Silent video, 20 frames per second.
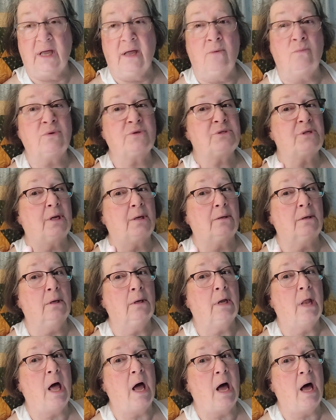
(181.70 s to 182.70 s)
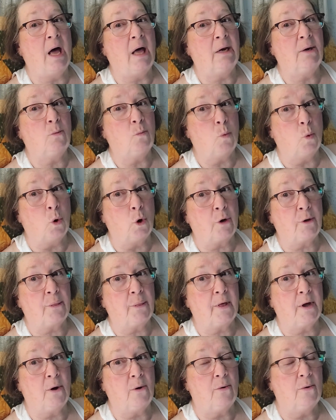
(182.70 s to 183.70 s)
It was a lot of work,
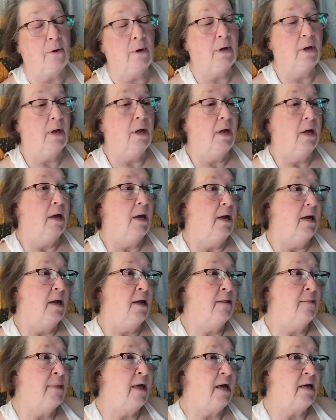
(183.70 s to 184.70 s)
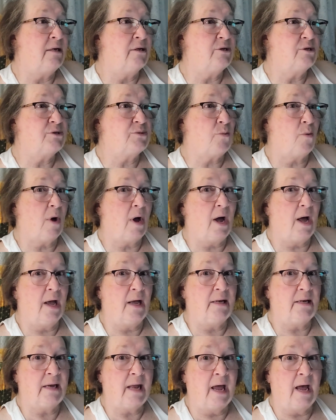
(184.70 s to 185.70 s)
though, and that is why
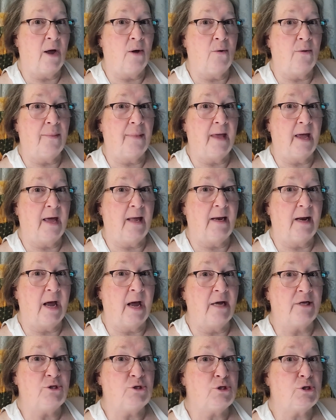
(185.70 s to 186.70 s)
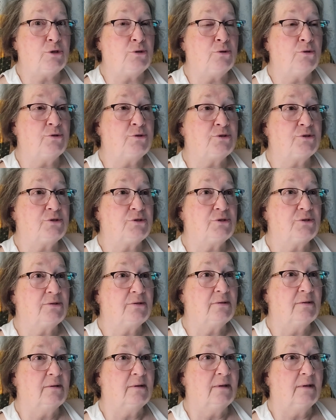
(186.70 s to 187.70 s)
now that I choose,
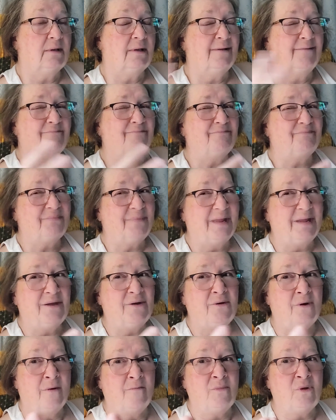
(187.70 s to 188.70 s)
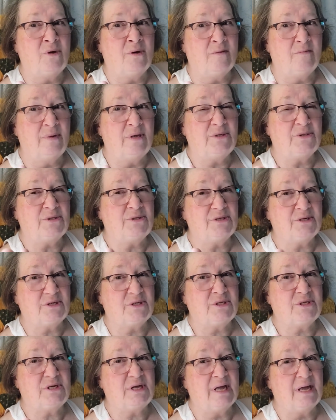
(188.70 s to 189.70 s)
I'm going to be
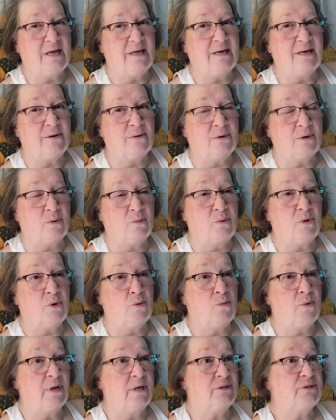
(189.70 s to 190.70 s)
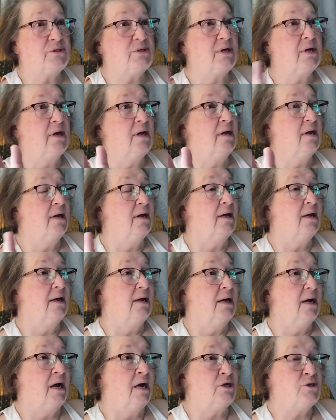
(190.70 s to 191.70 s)
68 here in a few weeks,
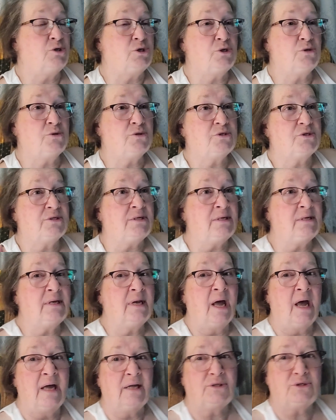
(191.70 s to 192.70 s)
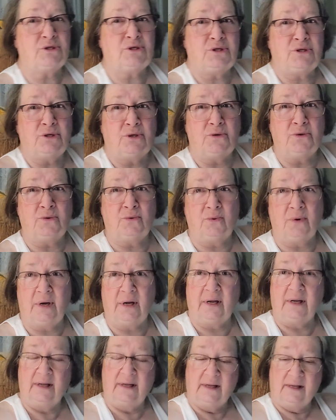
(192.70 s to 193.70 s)
I choose not to
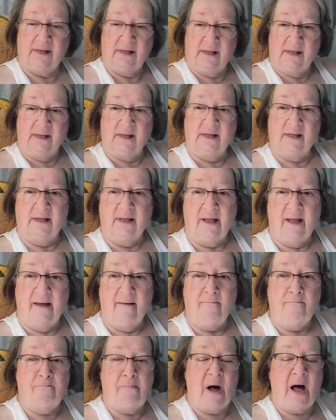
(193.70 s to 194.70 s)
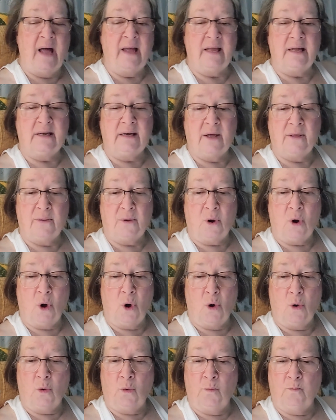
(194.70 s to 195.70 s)
buy another
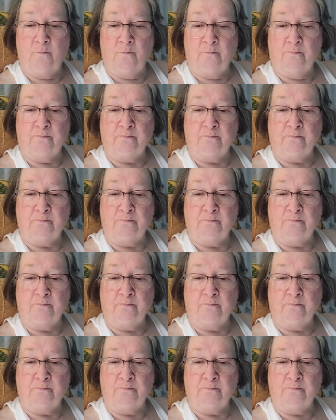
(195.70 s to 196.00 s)
home,